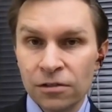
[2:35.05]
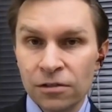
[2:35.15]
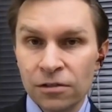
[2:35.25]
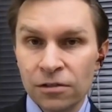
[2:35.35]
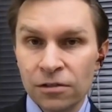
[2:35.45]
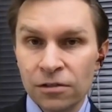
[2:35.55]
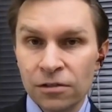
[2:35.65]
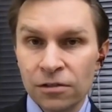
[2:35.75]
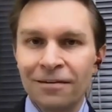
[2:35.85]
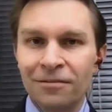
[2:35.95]
Uh,
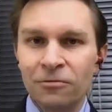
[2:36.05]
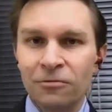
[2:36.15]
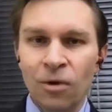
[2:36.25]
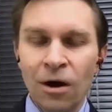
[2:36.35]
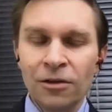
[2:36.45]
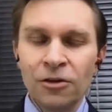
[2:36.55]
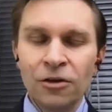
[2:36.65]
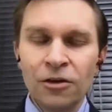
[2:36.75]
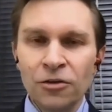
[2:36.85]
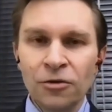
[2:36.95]
and
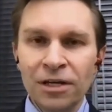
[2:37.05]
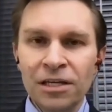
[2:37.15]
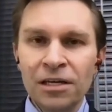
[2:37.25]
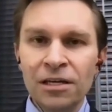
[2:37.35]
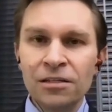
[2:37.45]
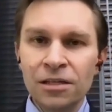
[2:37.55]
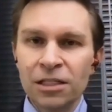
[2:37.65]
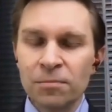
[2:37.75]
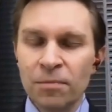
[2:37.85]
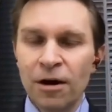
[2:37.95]
while you can do a
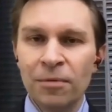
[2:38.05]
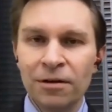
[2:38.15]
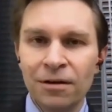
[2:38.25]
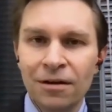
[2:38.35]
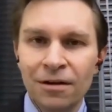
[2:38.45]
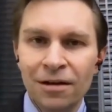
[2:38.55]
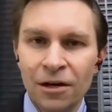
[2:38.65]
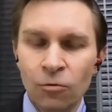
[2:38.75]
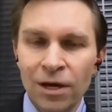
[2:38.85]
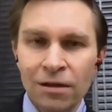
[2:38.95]
yeast experiment in a
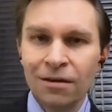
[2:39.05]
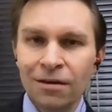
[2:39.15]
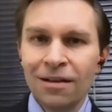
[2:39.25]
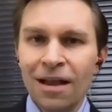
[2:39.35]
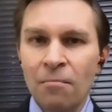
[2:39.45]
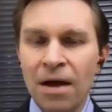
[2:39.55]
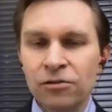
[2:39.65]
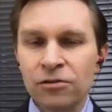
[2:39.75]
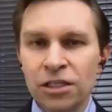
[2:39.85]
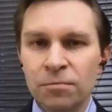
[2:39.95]
week, a mouse
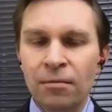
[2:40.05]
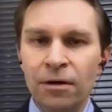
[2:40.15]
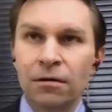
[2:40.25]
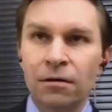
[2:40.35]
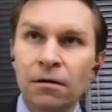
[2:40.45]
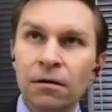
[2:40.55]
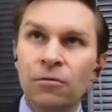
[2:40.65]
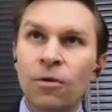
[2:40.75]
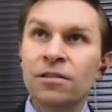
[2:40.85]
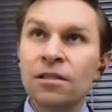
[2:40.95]
experiment, the
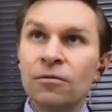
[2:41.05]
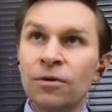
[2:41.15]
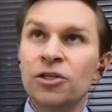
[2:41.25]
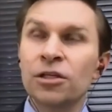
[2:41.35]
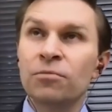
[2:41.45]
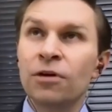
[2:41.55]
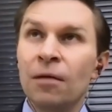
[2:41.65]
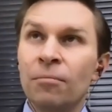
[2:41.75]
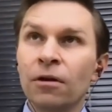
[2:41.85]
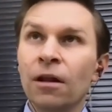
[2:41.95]
ones that we just put
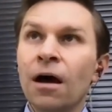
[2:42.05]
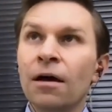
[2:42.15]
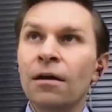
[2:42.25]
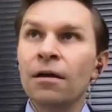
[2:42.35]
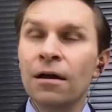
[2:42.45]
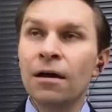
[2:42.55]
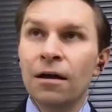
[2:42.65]
up online,